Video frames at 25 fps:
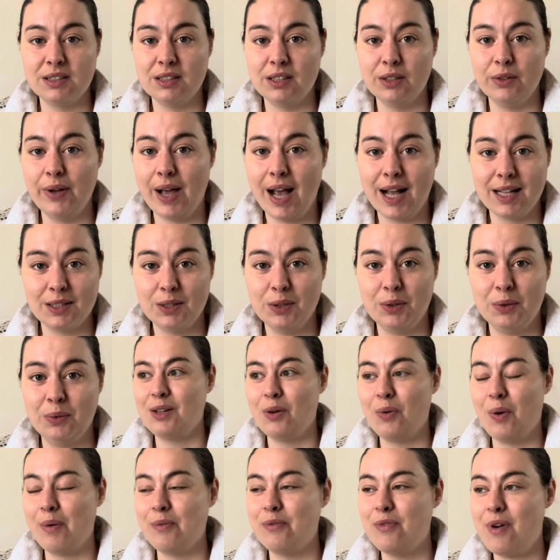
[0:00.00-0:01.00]
to at all.
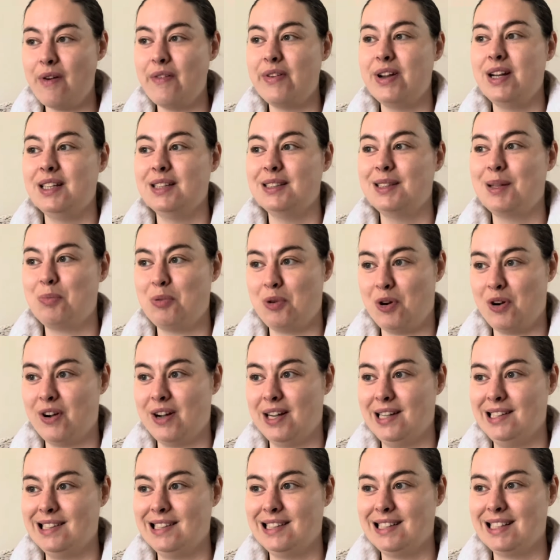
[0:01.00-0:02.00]
I'm very
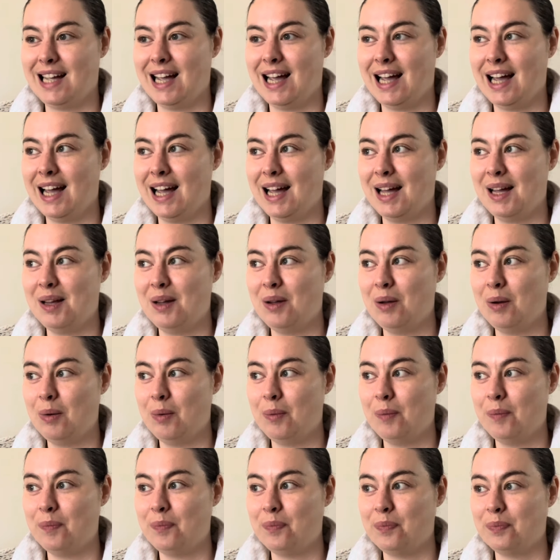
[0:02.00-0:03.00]
surprised at
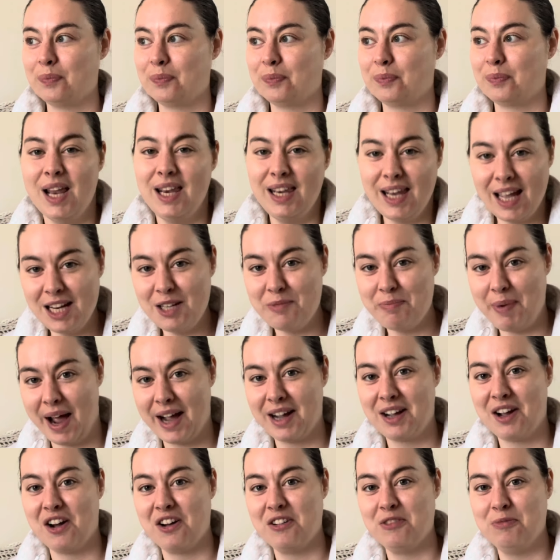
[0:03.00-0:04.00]
how laid
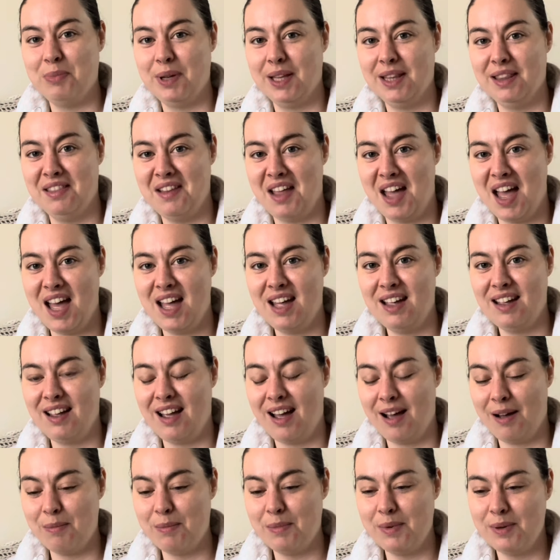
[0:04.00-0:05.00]
back I've been there.
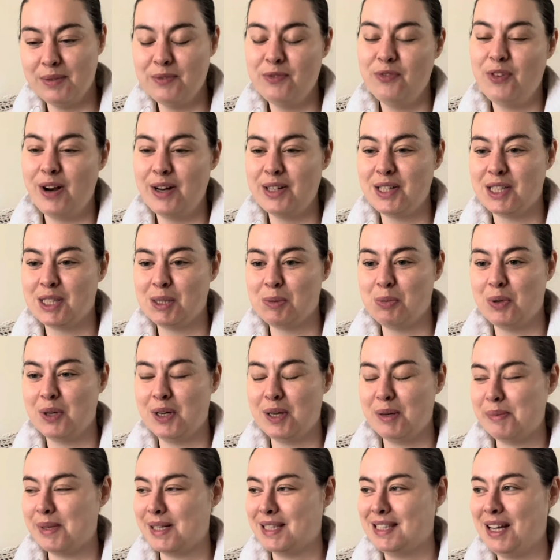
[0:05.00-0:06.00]
I'm very disappointed
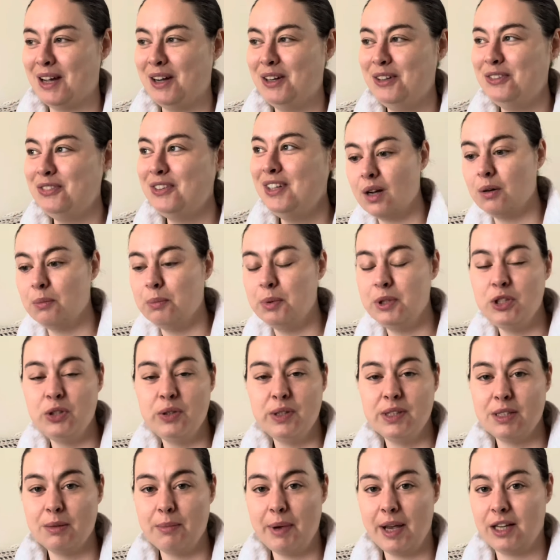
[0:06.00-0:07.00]
in myself. I'll be
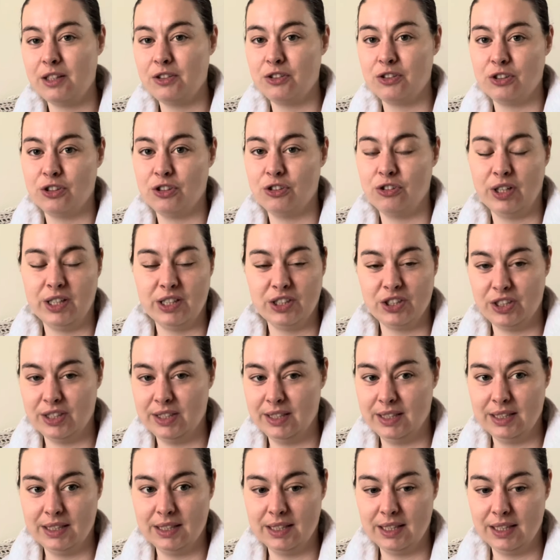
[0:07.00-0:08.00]
doing some extra stretching
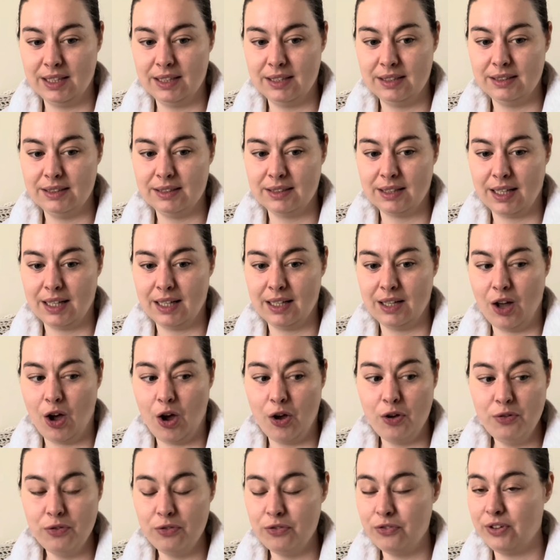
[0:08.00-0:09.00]
and things and
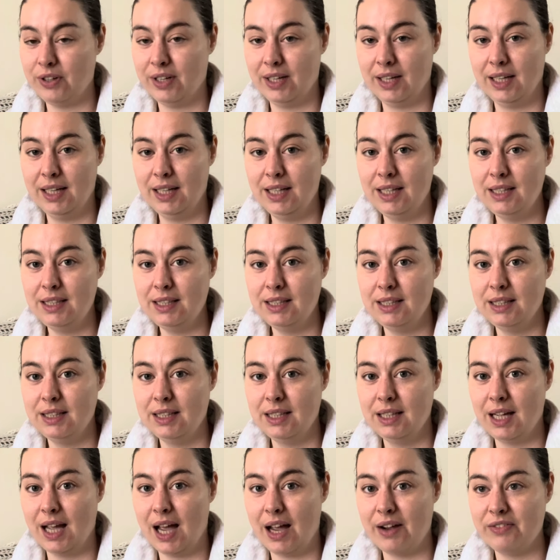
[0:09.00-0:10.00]
hopefully
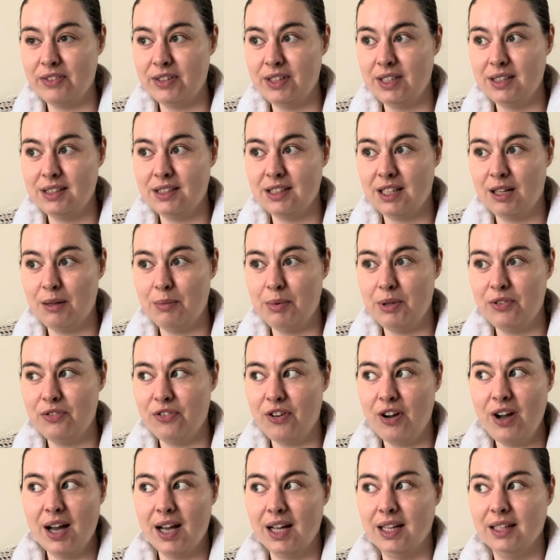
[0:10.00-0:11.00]
everything's going to be
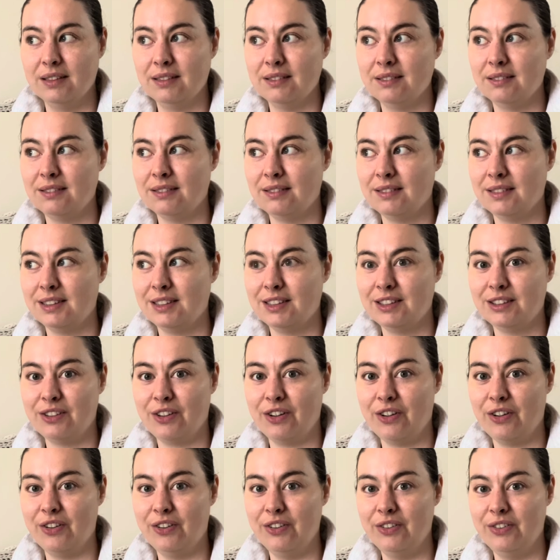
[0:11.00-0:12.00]
fine.
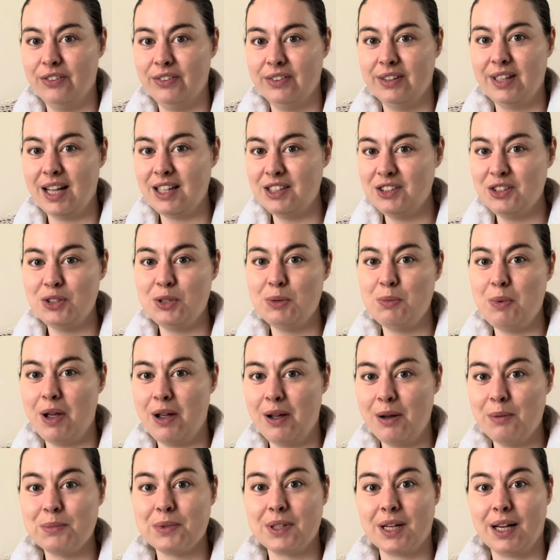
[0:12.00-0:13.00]
So that's just
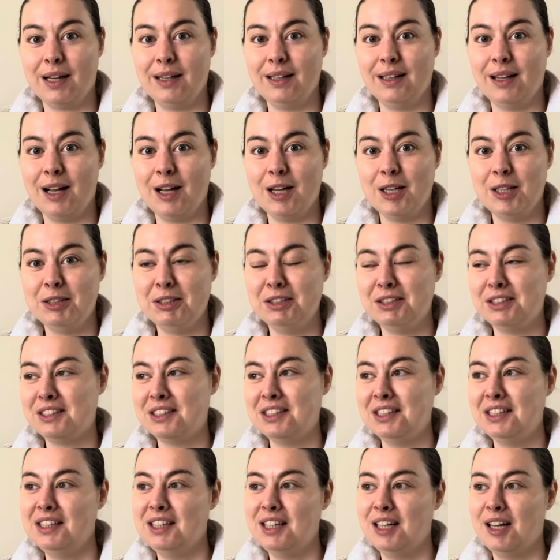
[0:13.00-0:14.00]
my update and
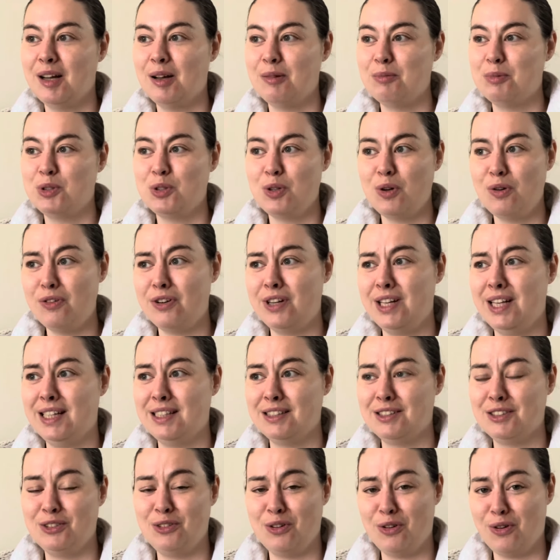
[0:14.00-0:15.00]
I'm sorry
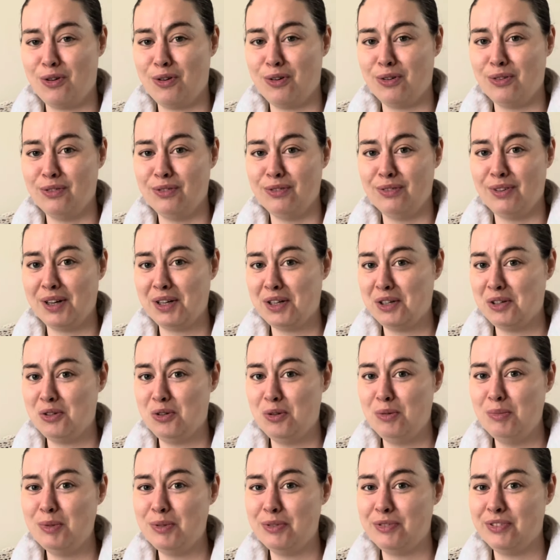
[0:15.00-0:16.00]
it's not like a
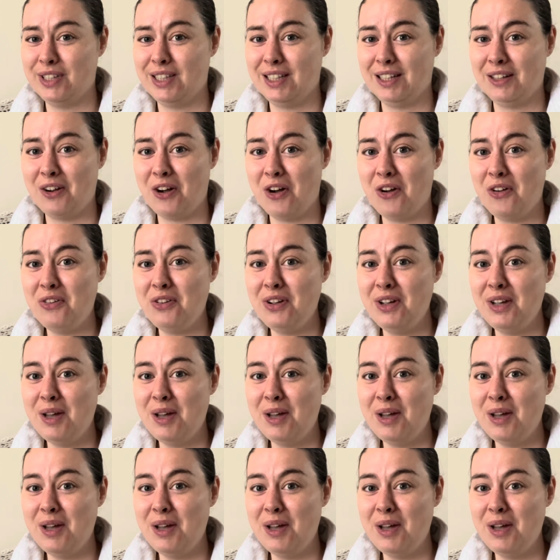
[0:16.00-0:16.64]
normal video,